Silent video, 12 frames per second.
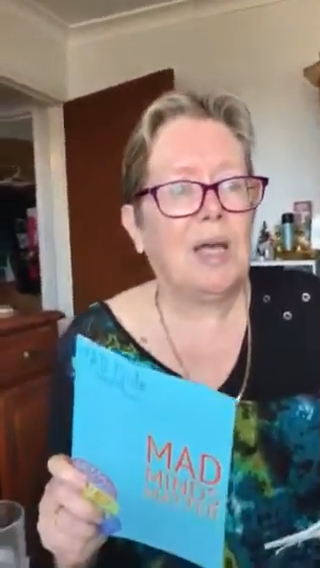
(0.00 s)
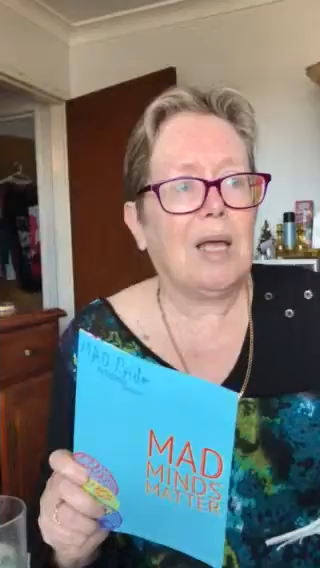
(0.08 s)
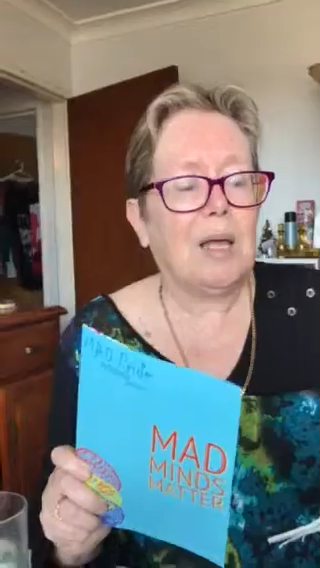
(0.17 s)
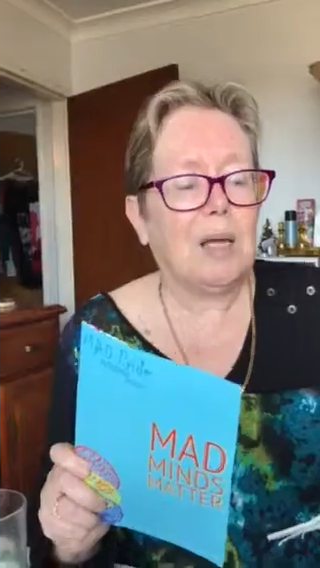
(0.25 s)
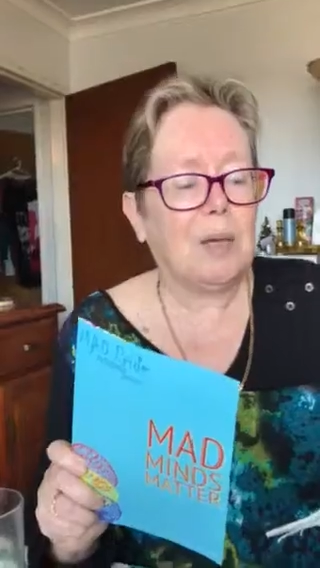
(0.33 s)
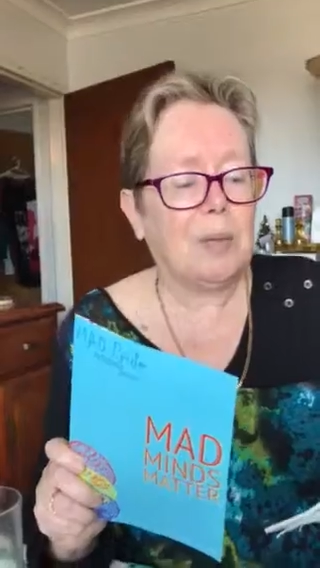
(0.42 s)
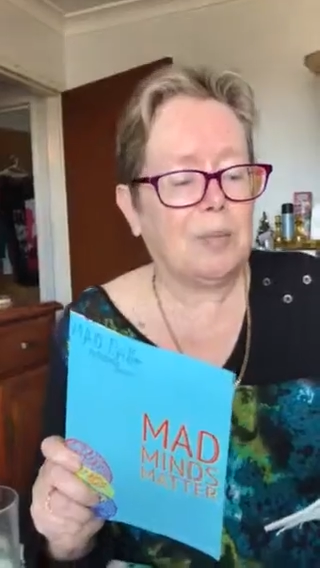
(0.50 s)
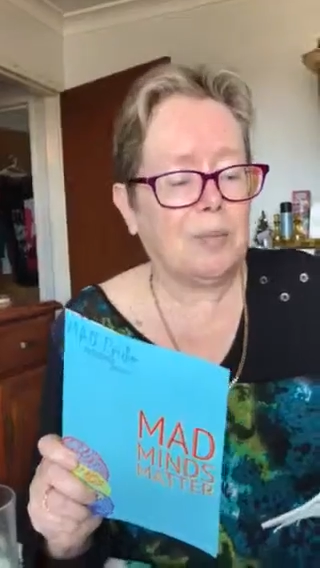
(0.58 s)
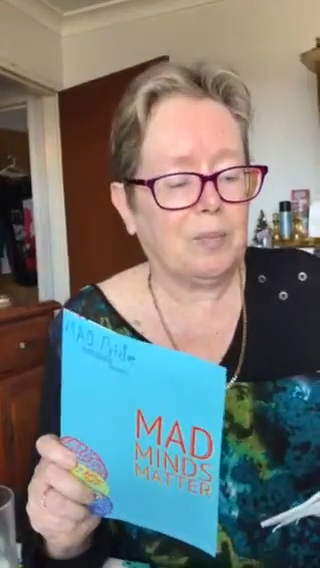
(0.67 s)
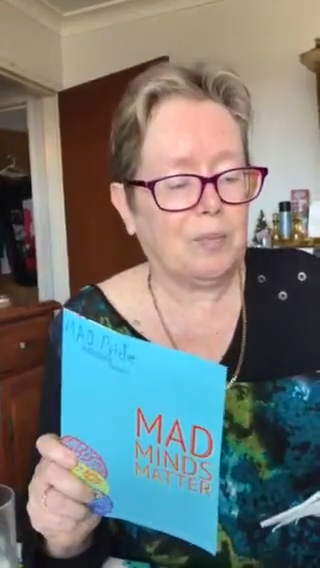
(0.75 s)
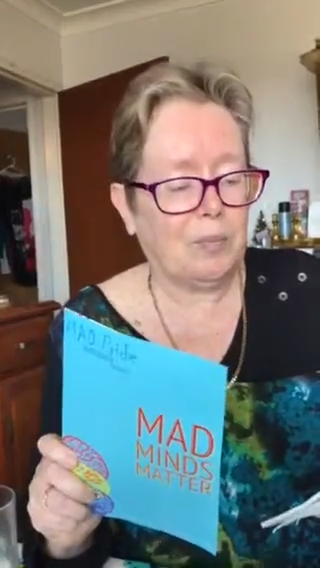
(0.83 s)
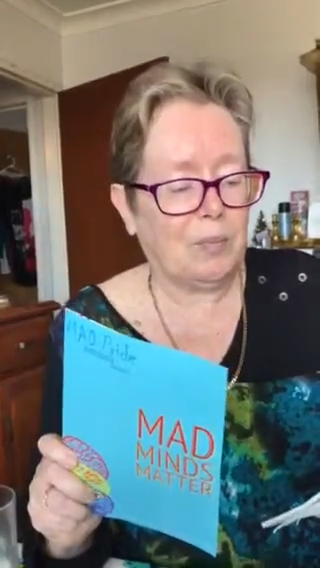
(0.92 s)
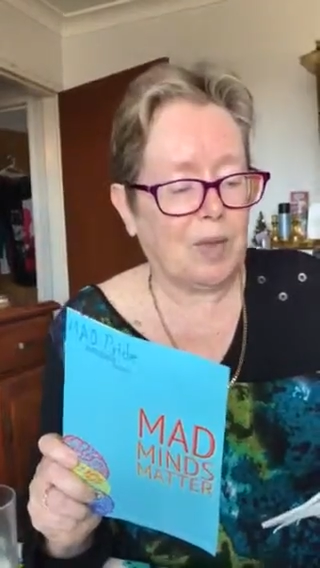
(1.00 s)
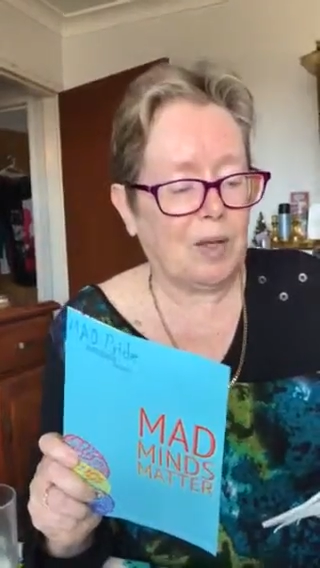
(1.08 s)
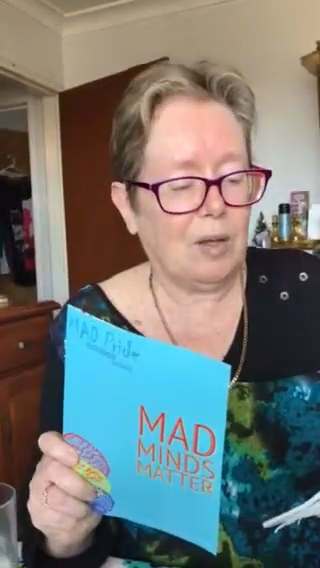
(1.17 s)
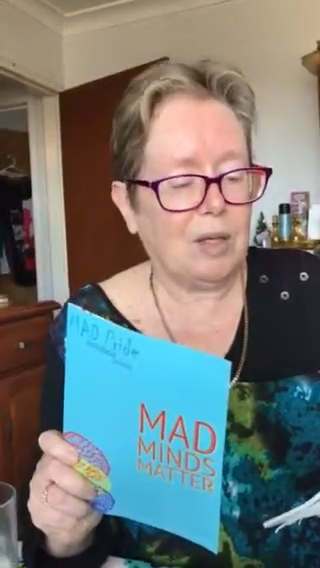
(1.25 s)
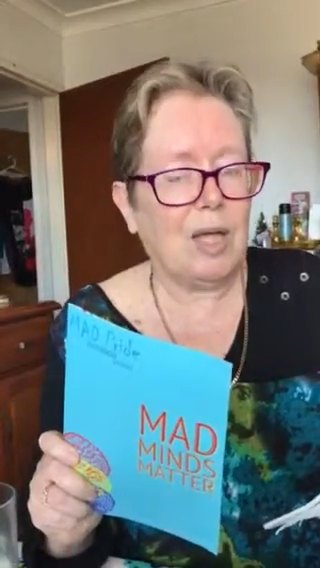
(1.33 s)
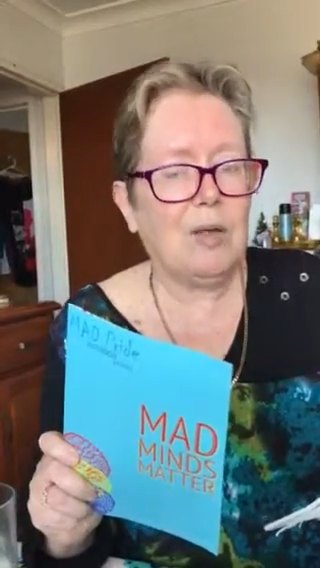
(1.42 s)
Um,
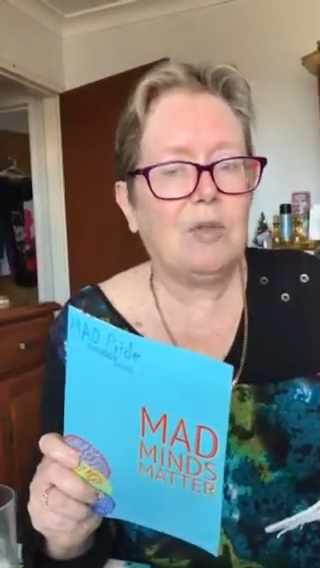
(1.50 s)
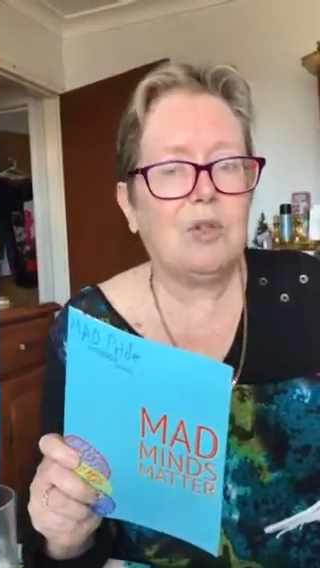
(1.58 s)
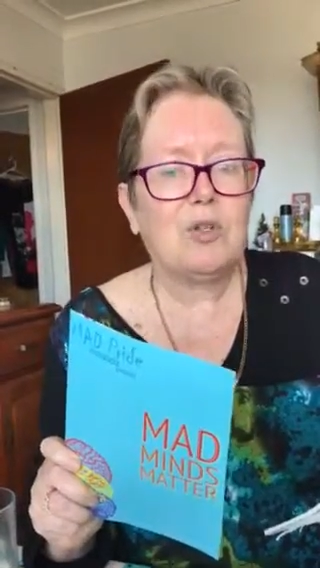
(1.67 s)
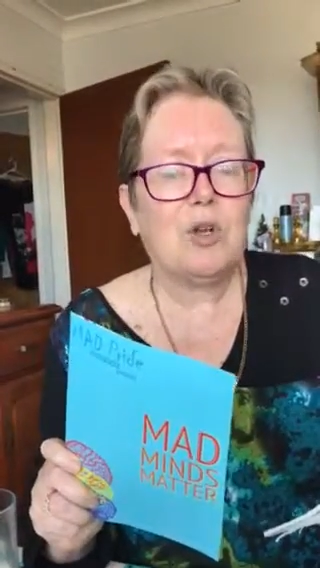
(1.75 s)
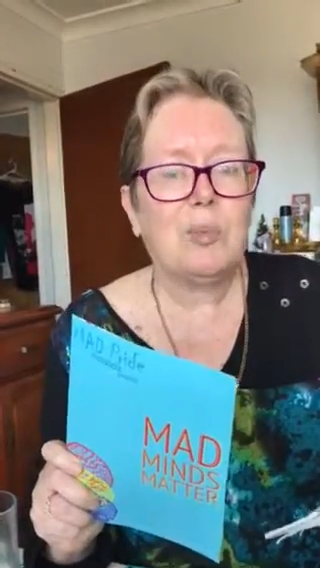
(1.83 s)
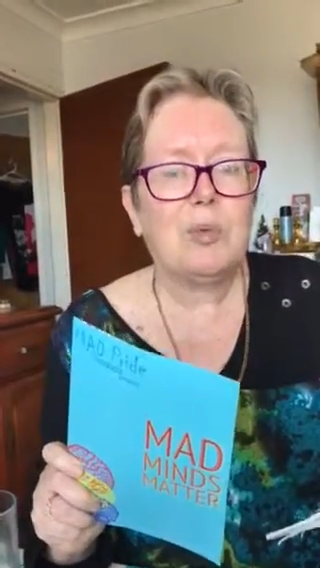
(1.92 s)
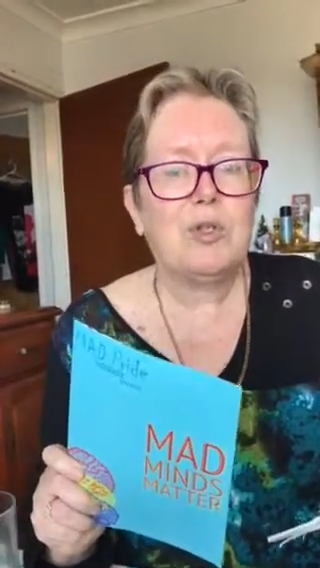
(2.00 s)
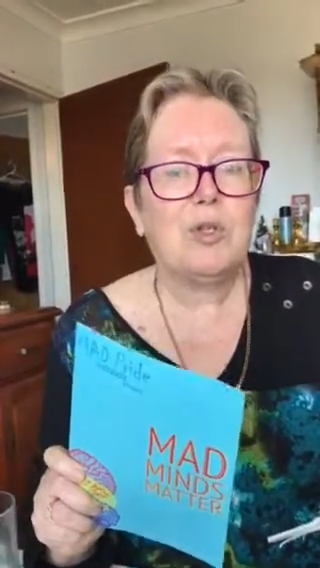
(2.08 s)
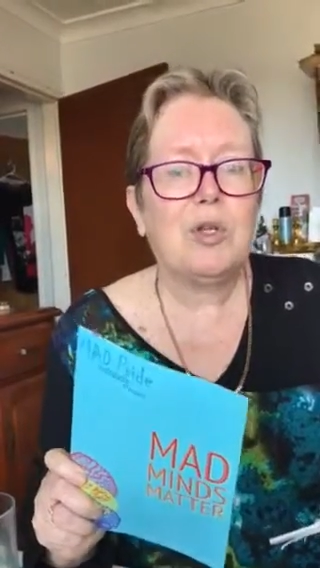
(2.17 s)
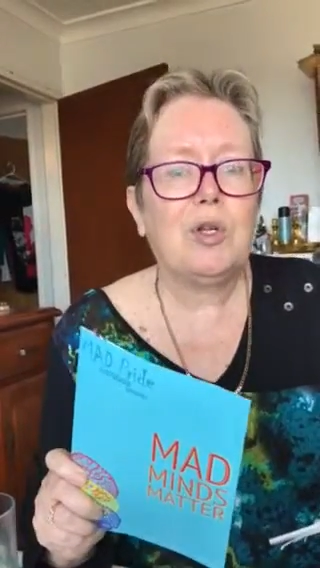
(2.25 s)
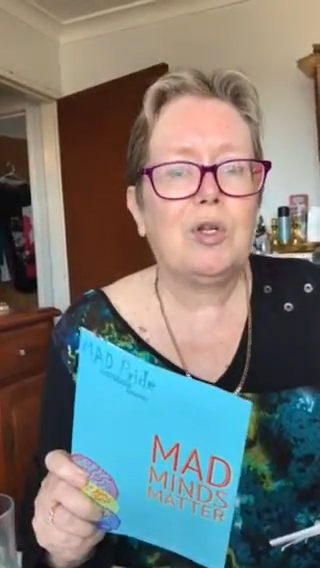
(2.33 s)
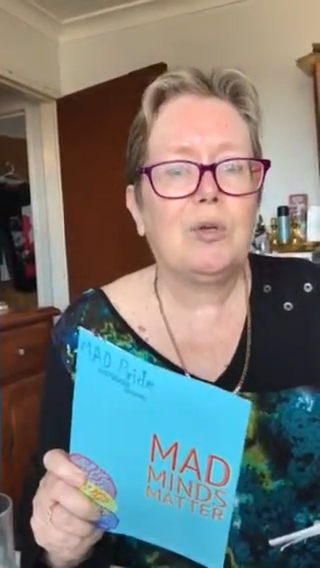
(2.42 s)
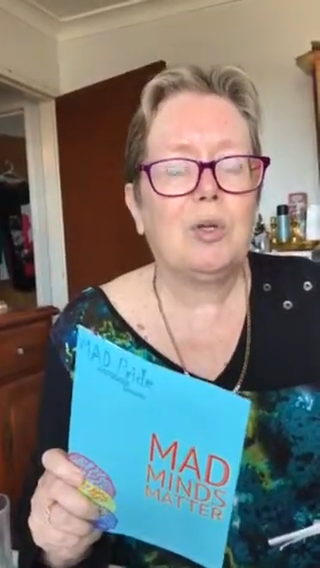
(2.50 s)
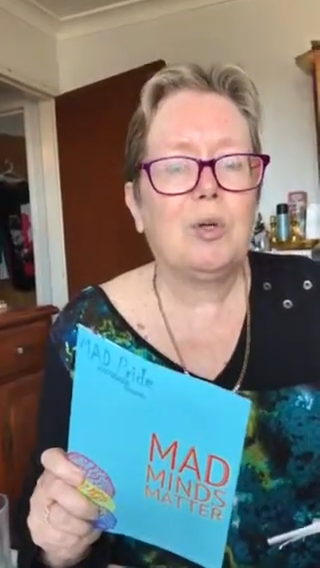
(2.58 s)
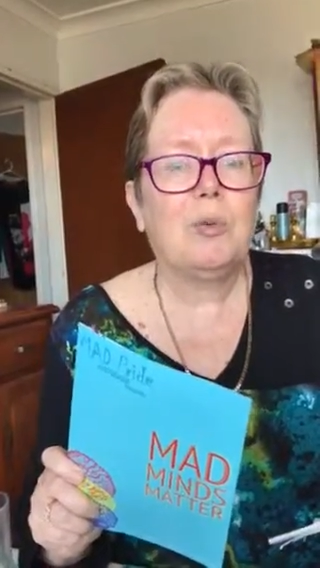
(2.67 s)
I gave the opportunity